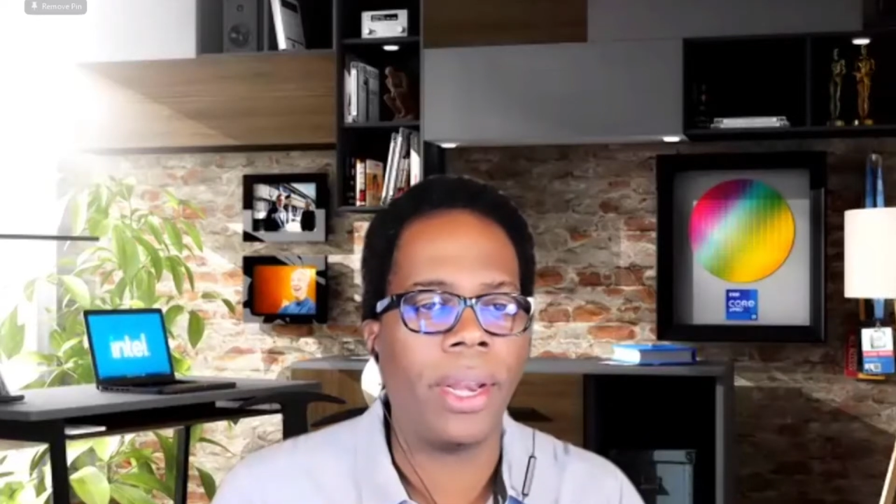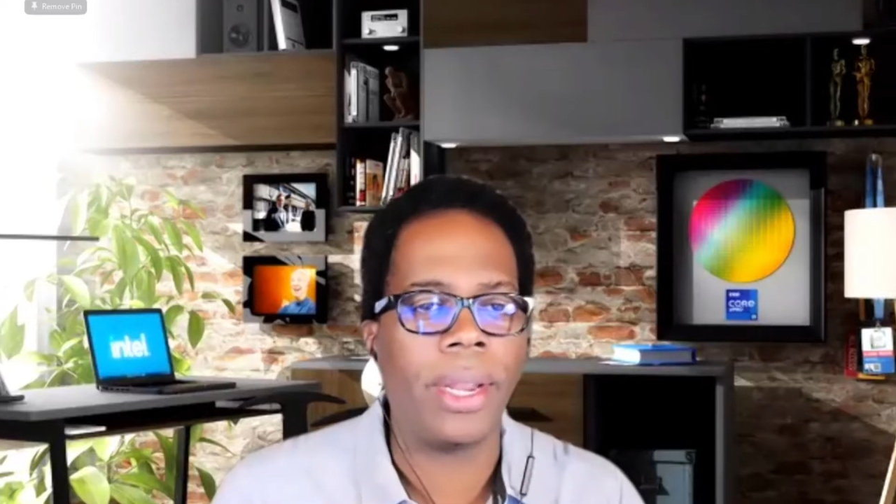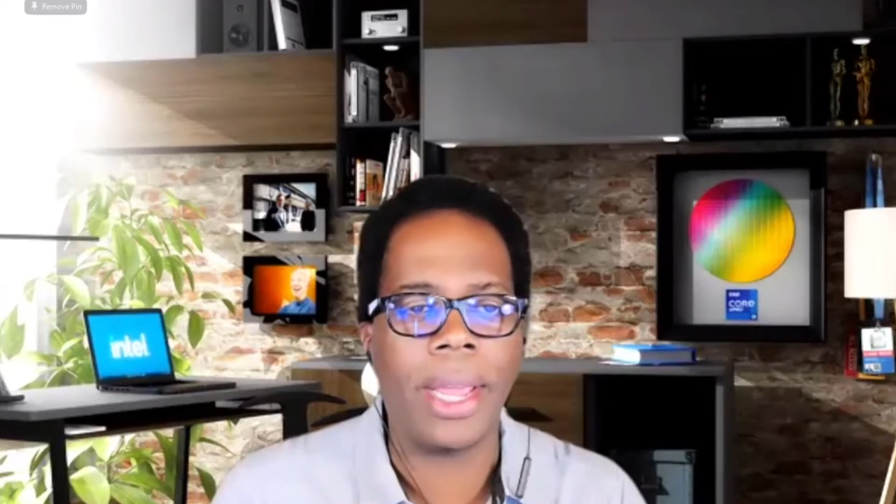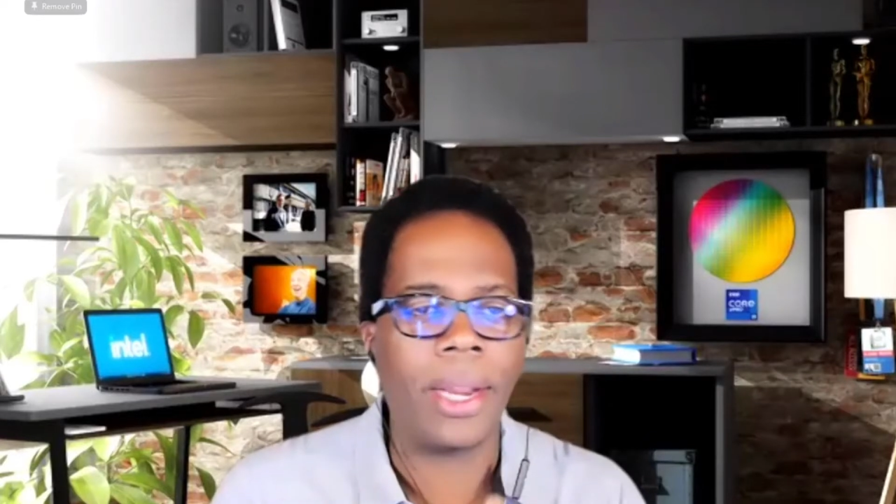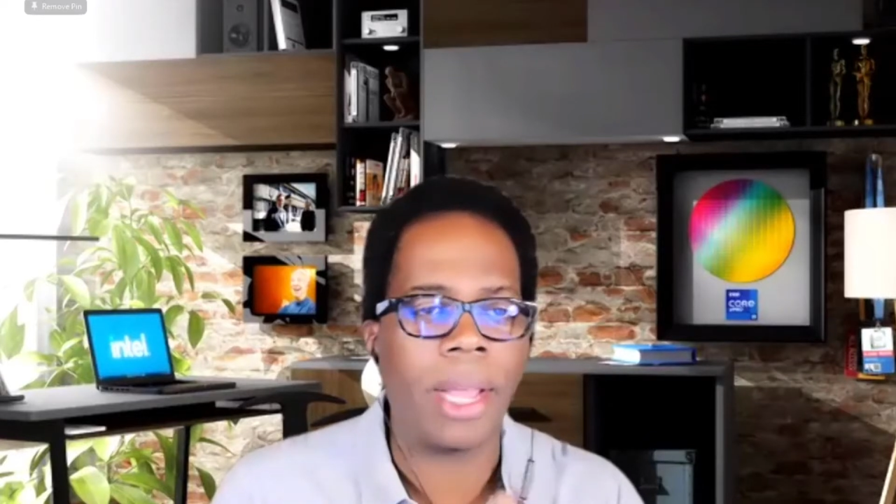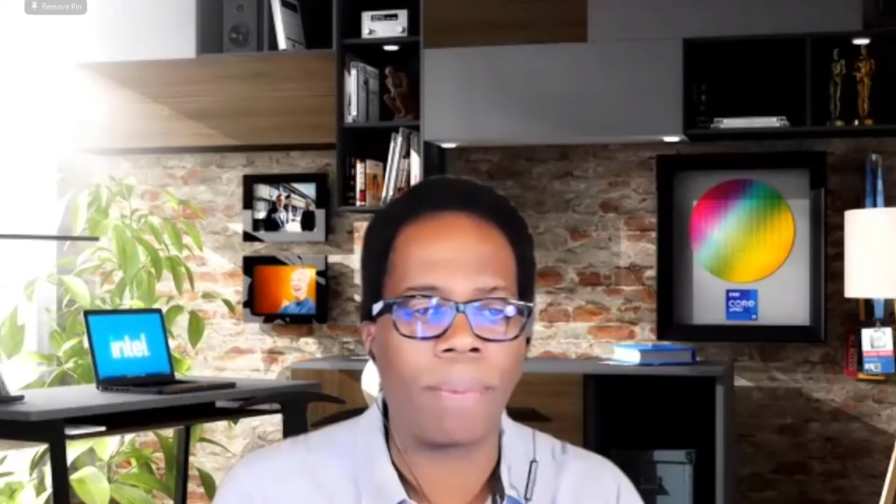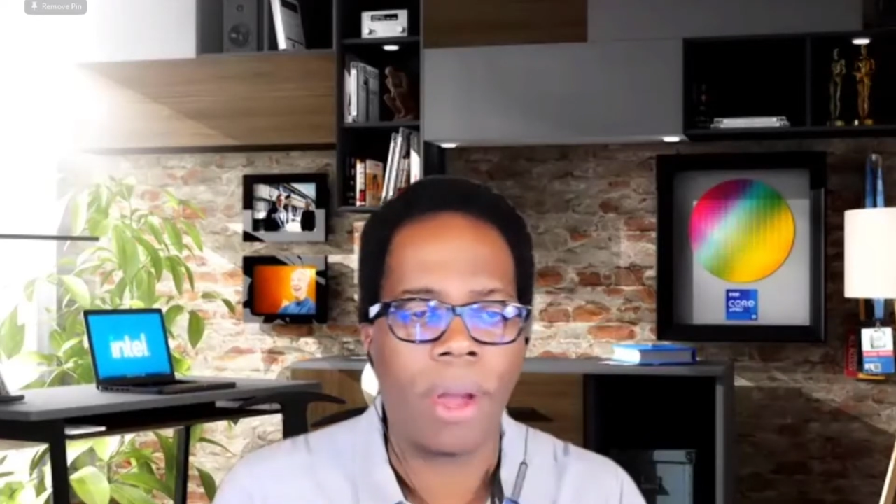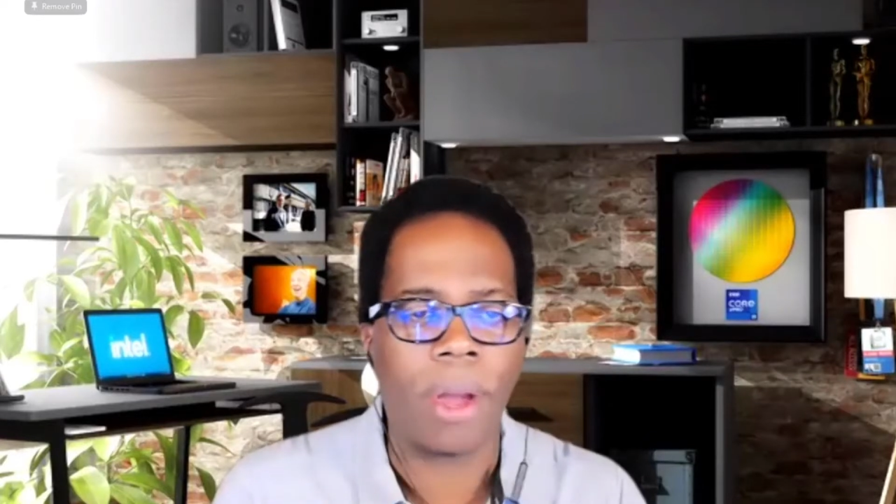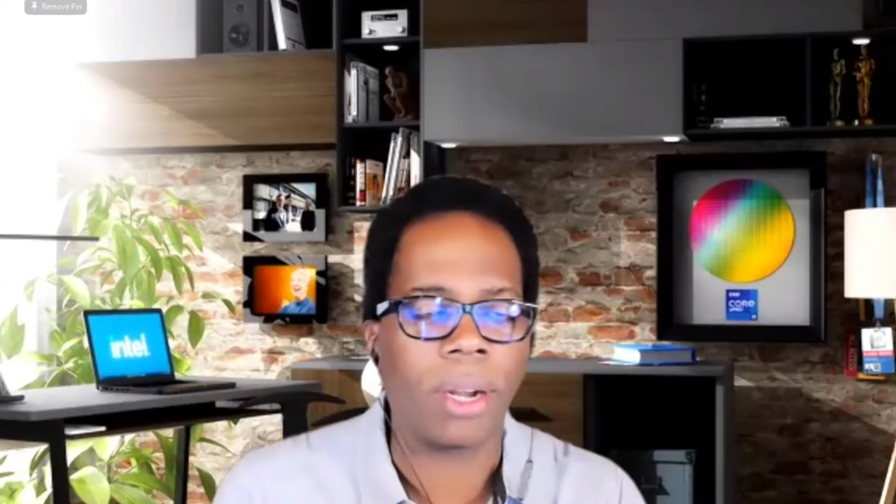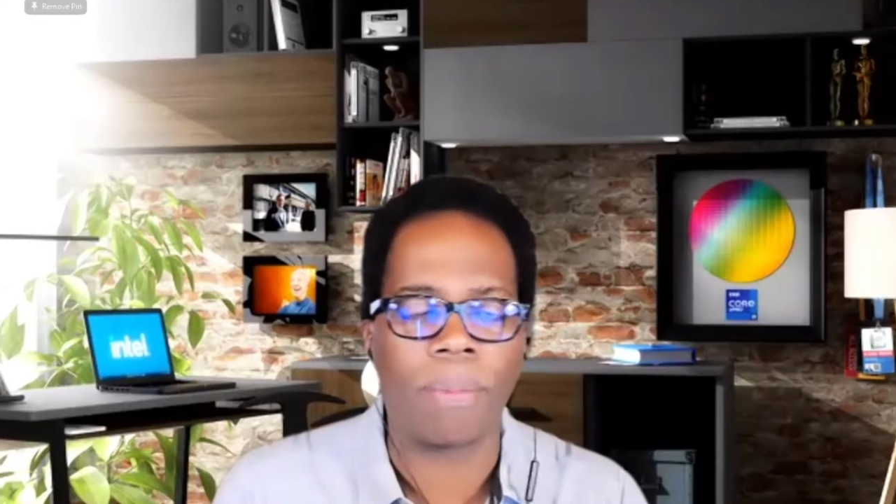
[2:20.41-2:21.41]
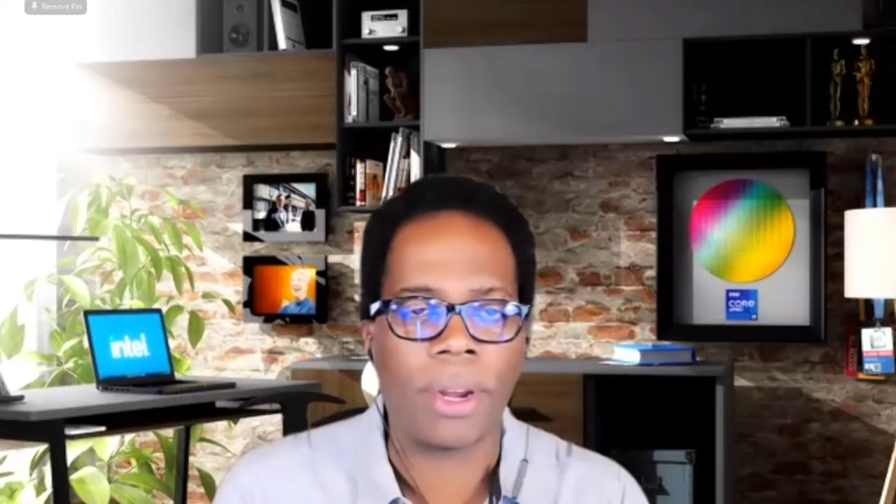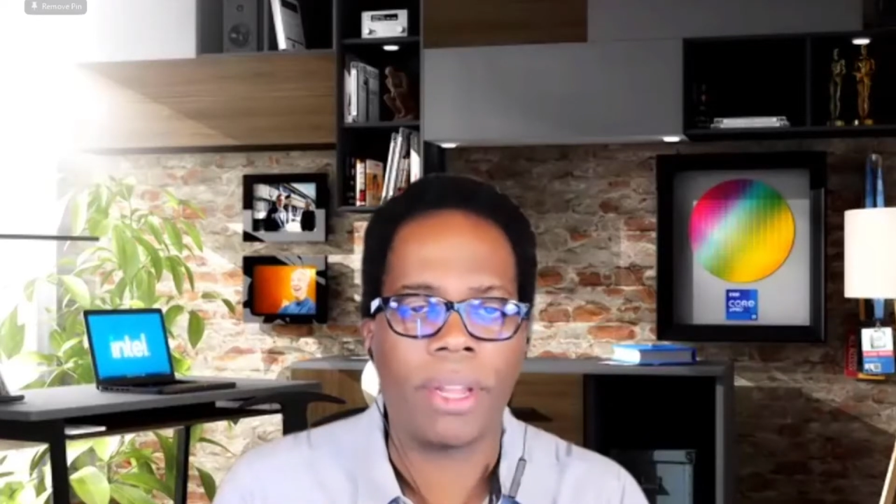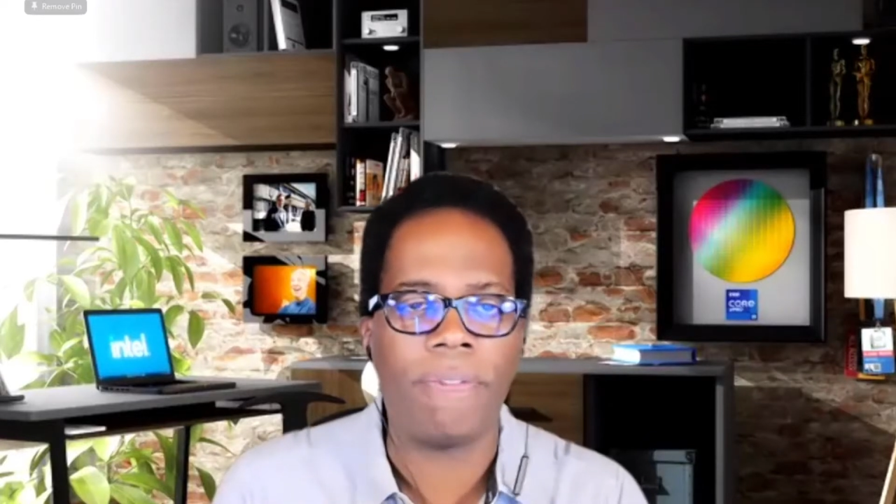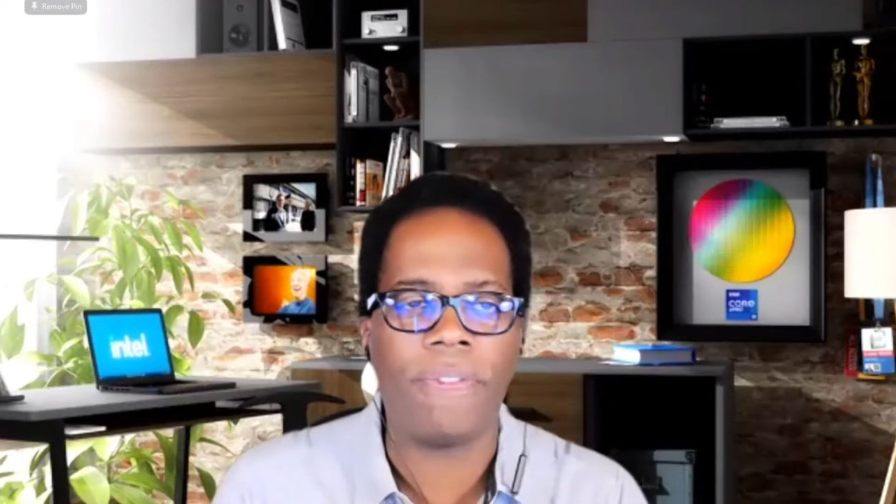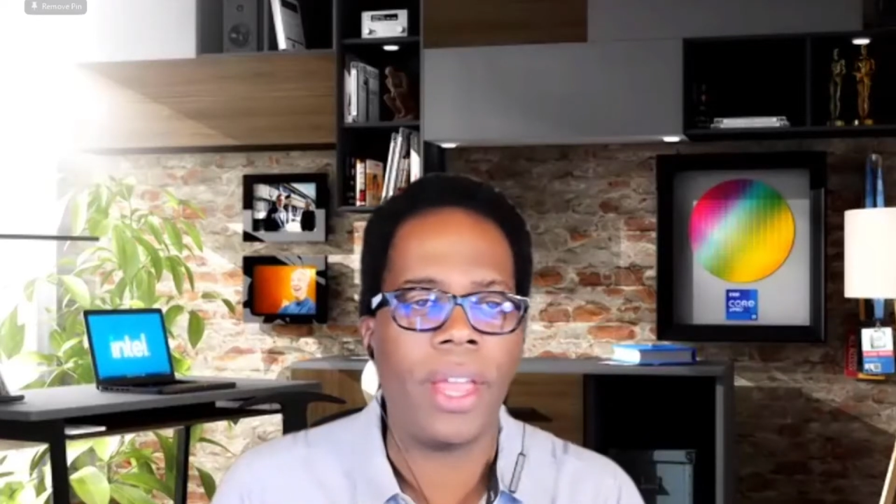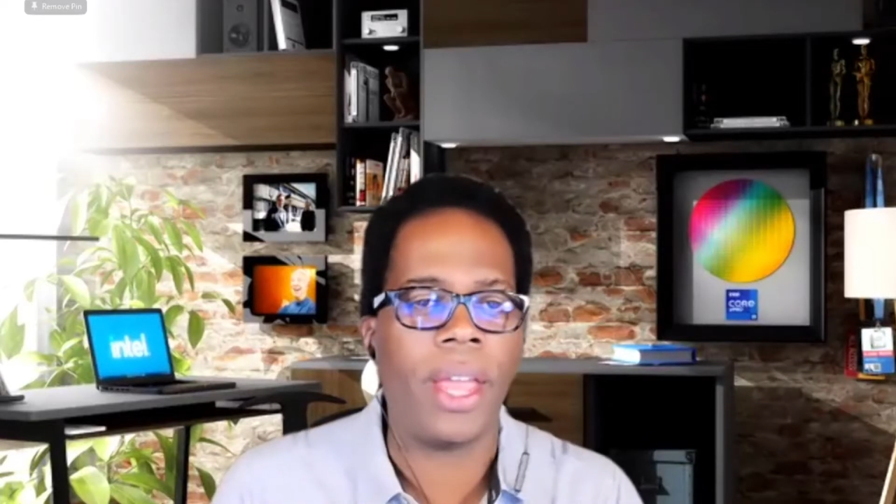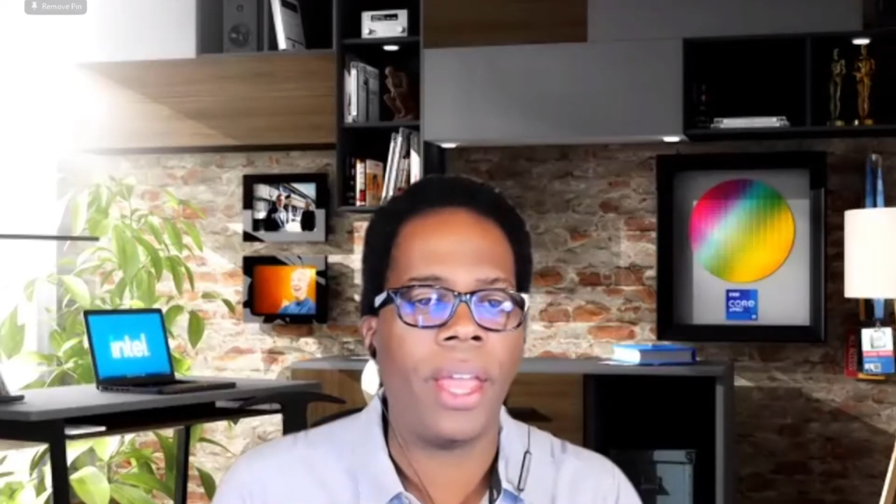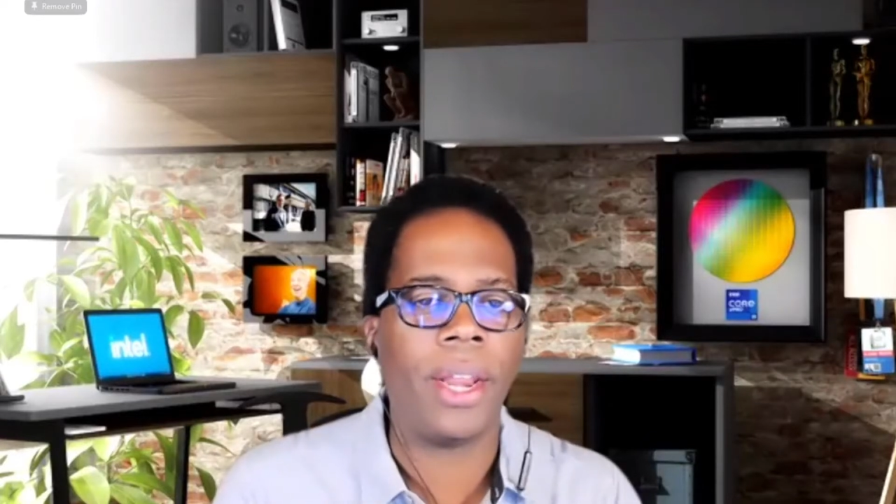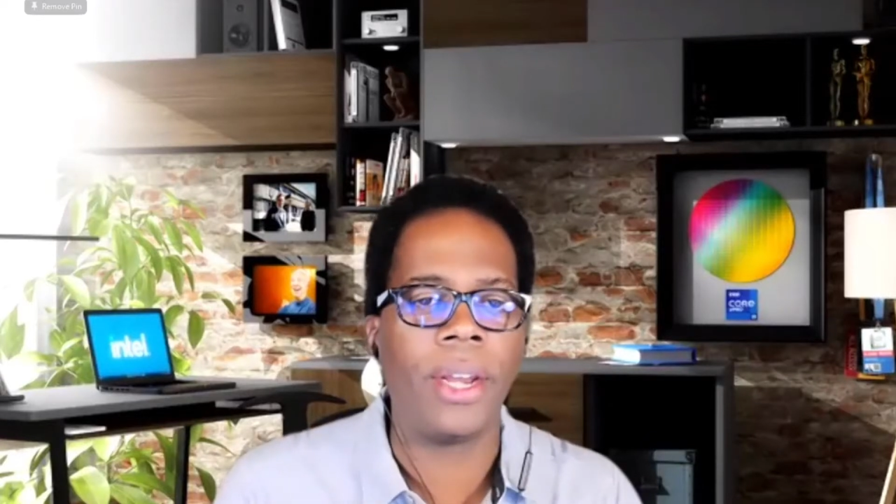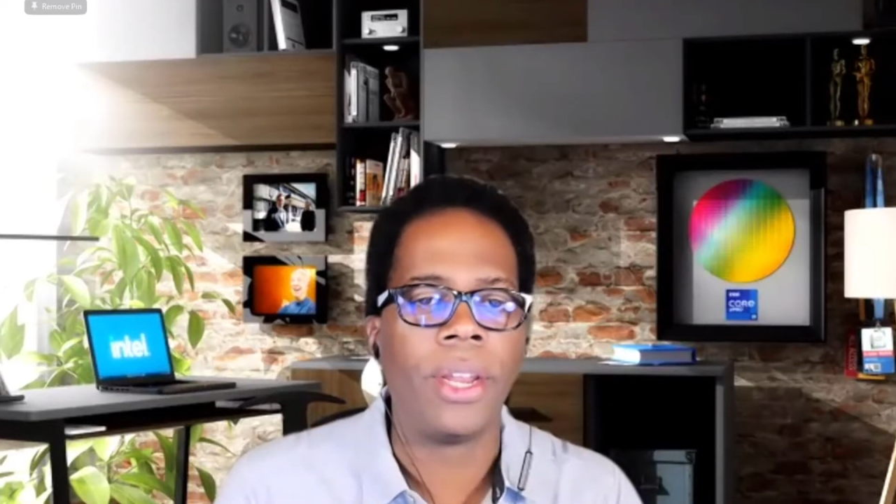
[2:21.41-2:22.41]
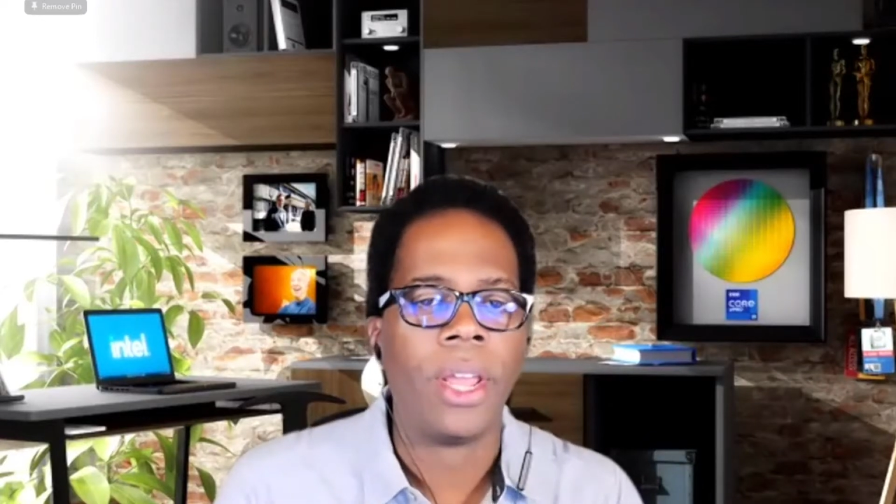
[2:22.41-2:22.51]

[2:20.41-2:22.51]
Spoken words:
and getting that product market fit and